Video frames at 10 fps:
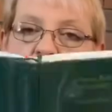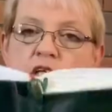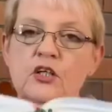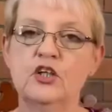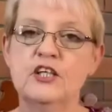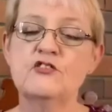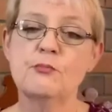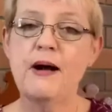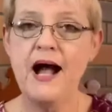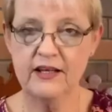you need to
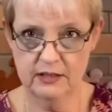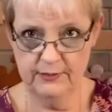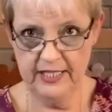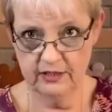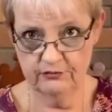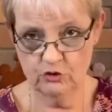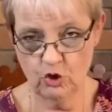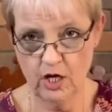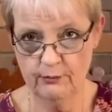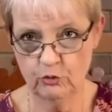mark them ahead of
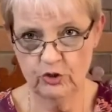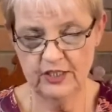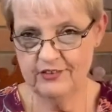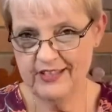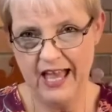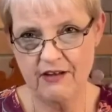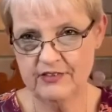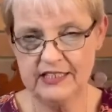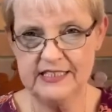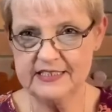time, or you need to have it
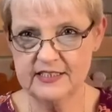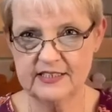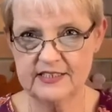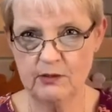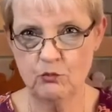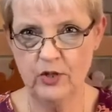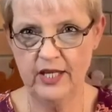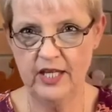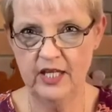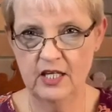listed
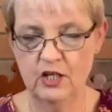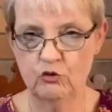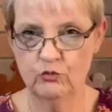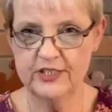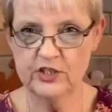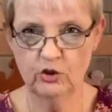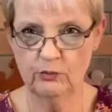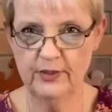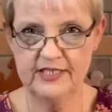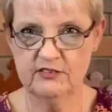somewhere, written on a
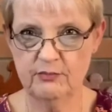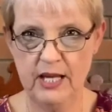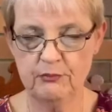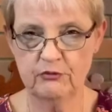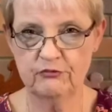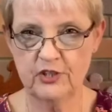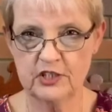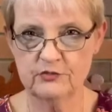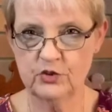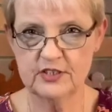piece of paper in front
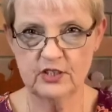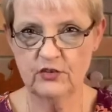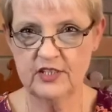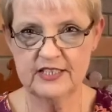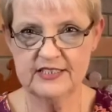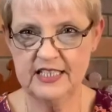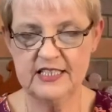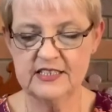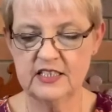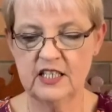of you so that it's
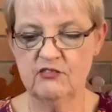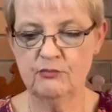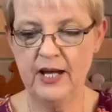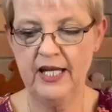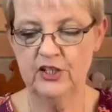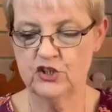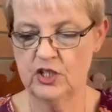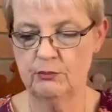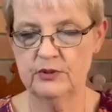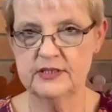easy to give page
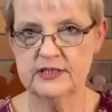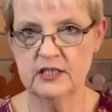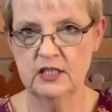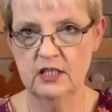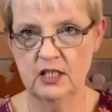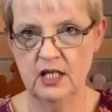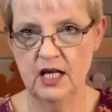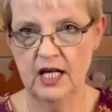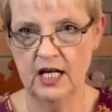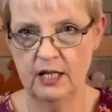numbers.
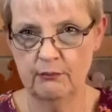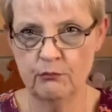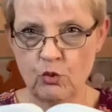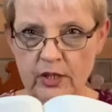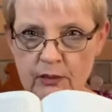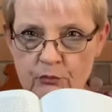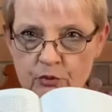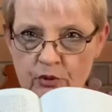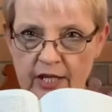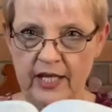Morning
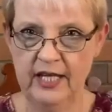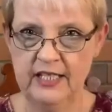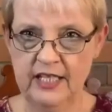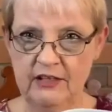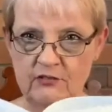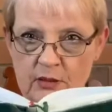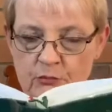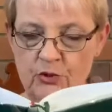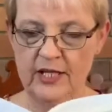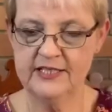prayer and evening
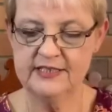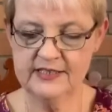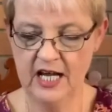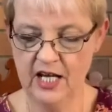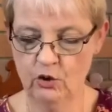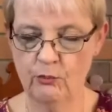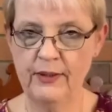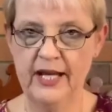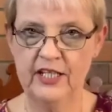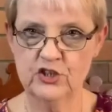prayer start on
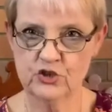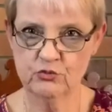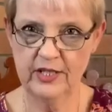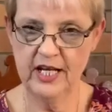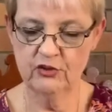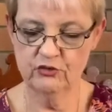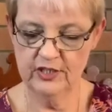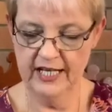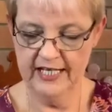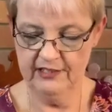page
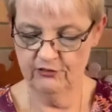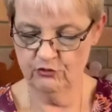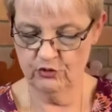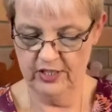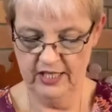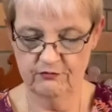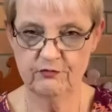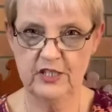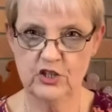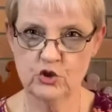383 and
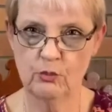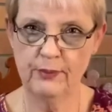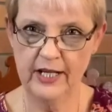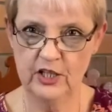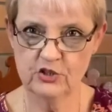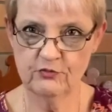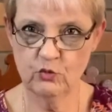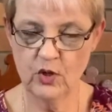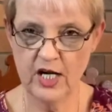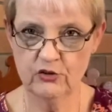finish on page
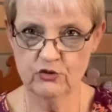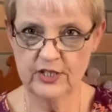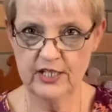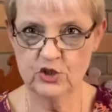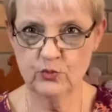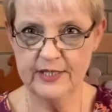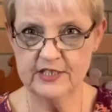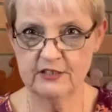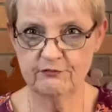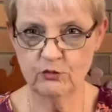
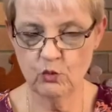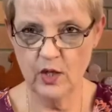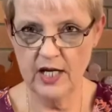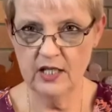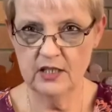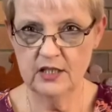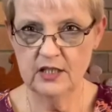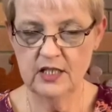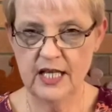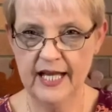424.
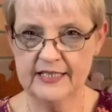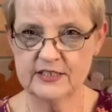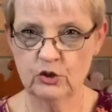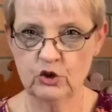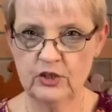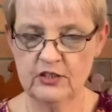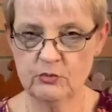And so you need to